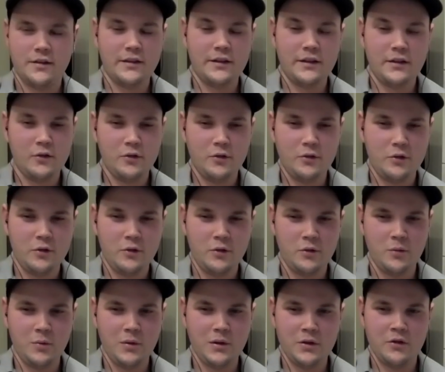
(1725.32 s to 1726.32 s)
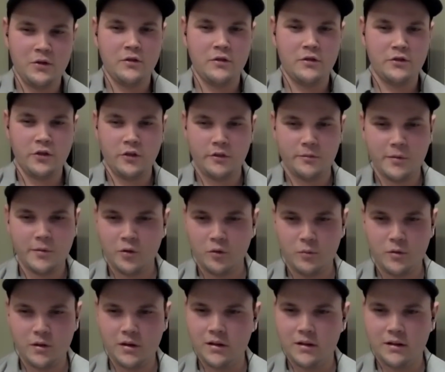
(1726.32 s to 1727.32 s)
because then your your returns
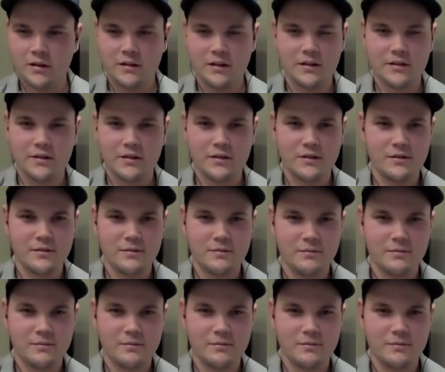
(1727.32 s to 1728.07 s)
just be your bill and that's it.